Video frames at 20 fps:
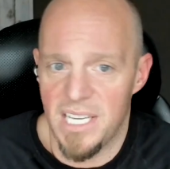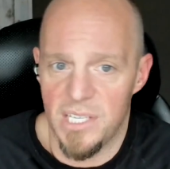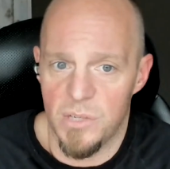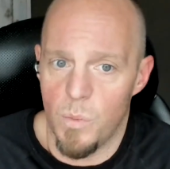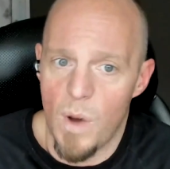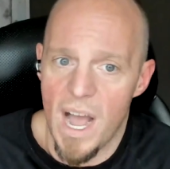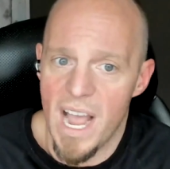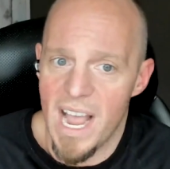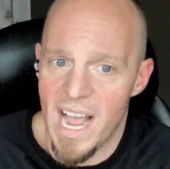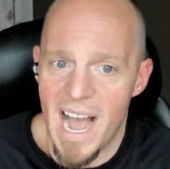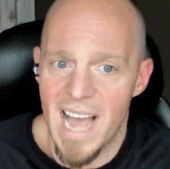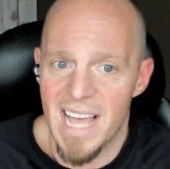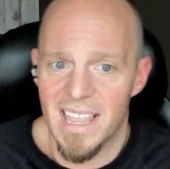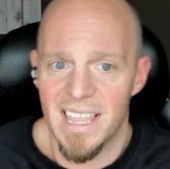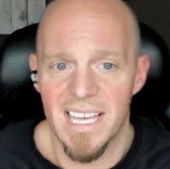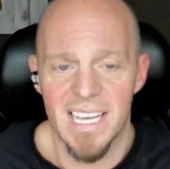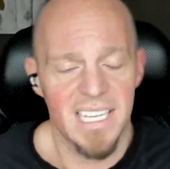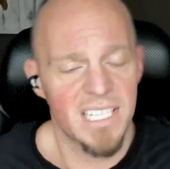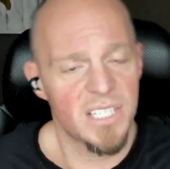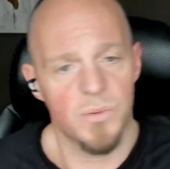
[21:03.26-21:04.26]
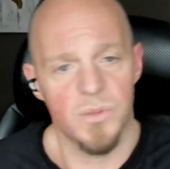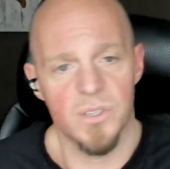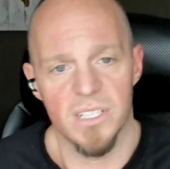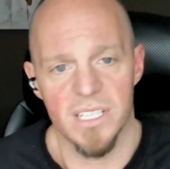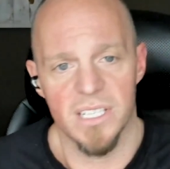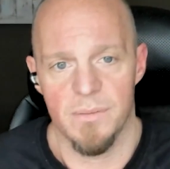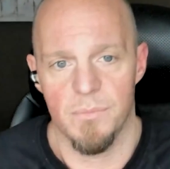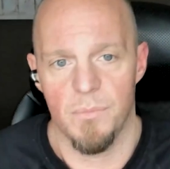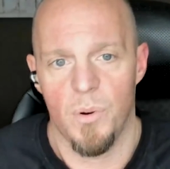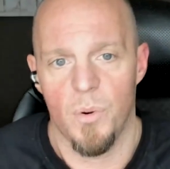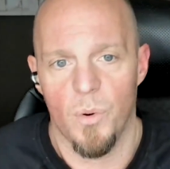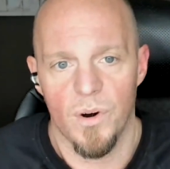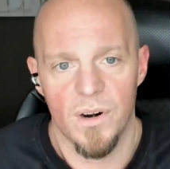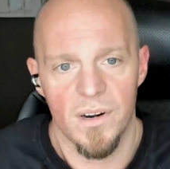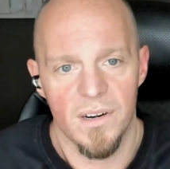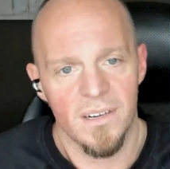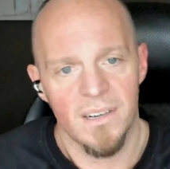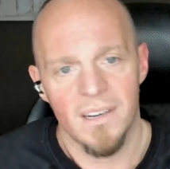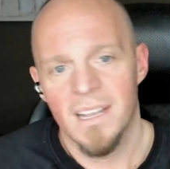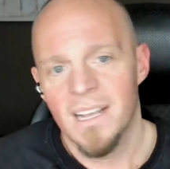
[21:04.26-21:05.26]
why I think it's really
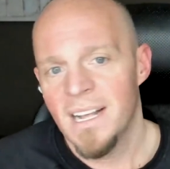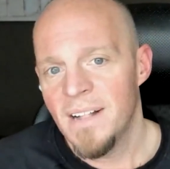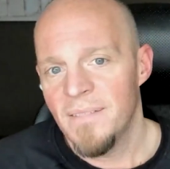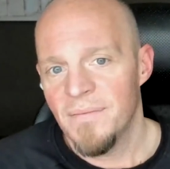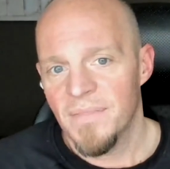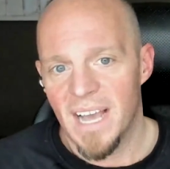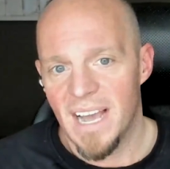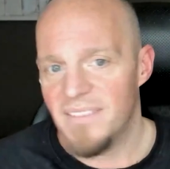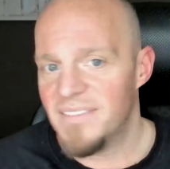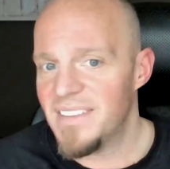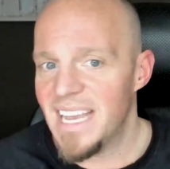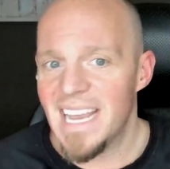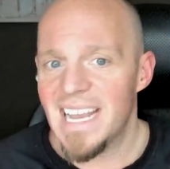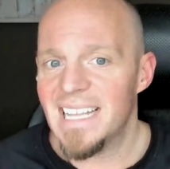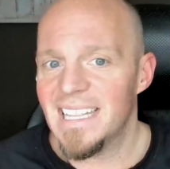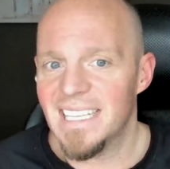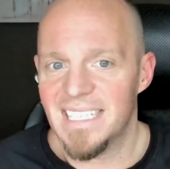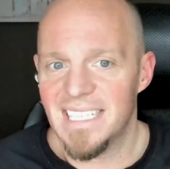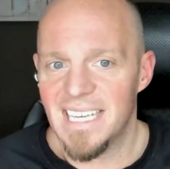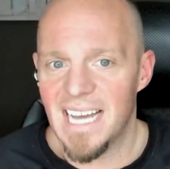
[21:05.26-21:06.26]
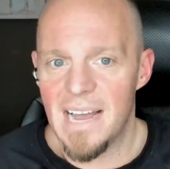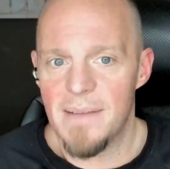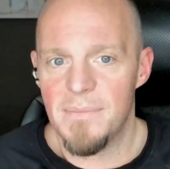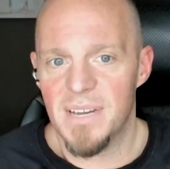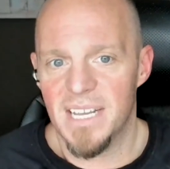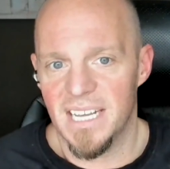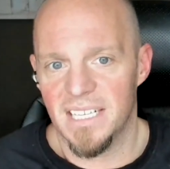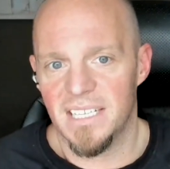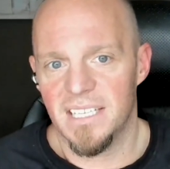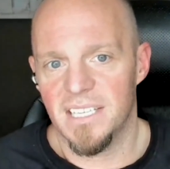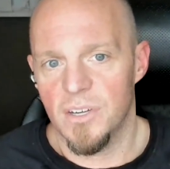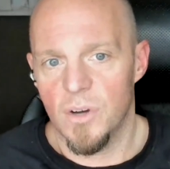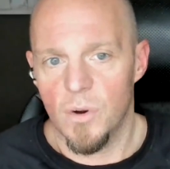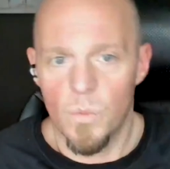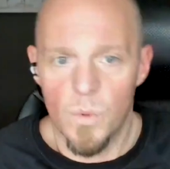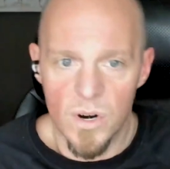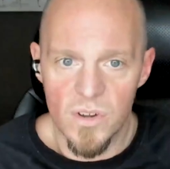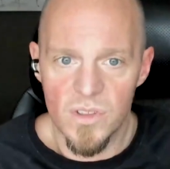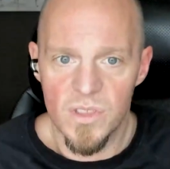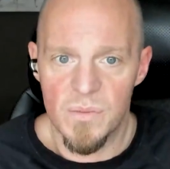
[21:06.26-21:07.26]
important. I've taken the time to get to know
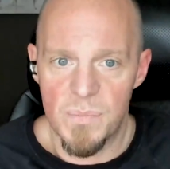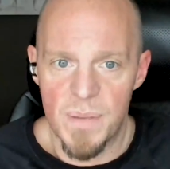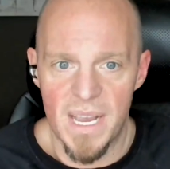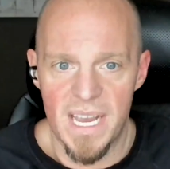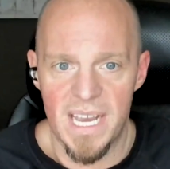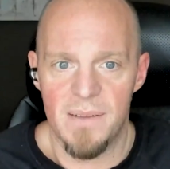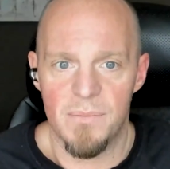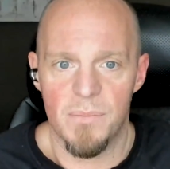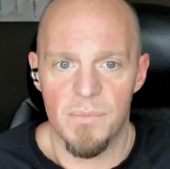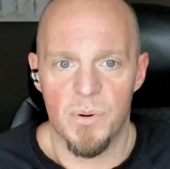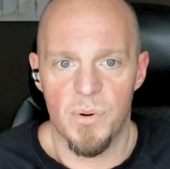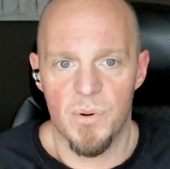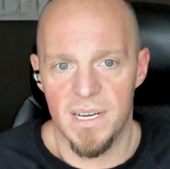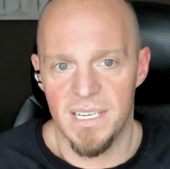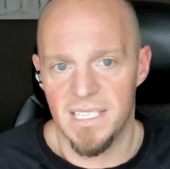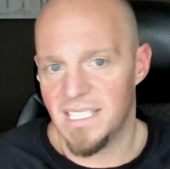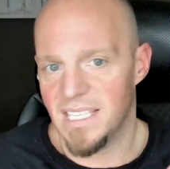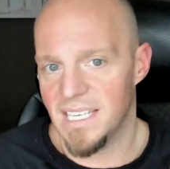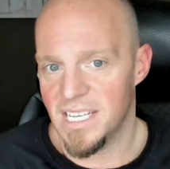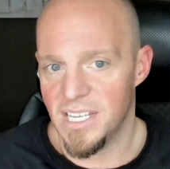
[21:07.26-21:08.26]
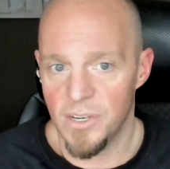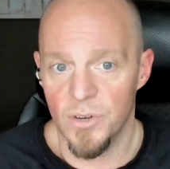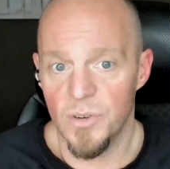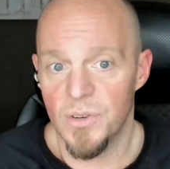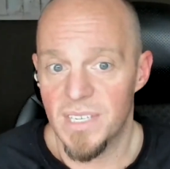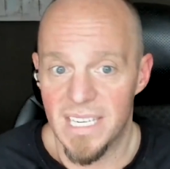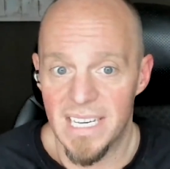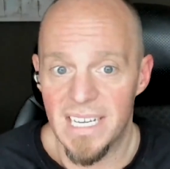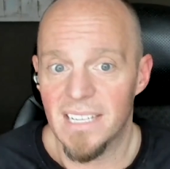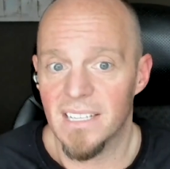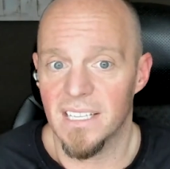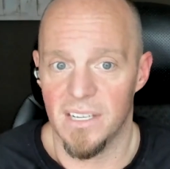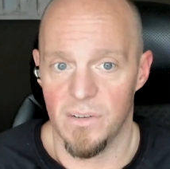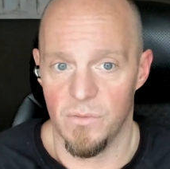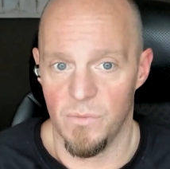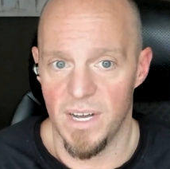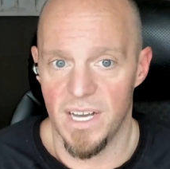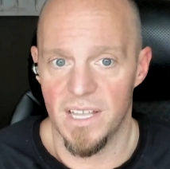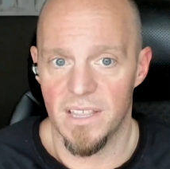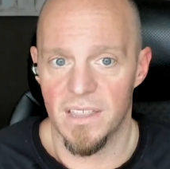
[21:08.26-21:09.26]
what are the pain points that you're
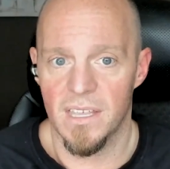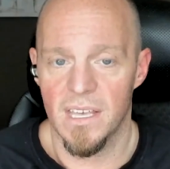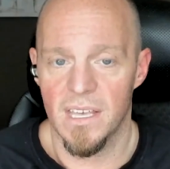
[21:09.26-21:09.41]
dealing with.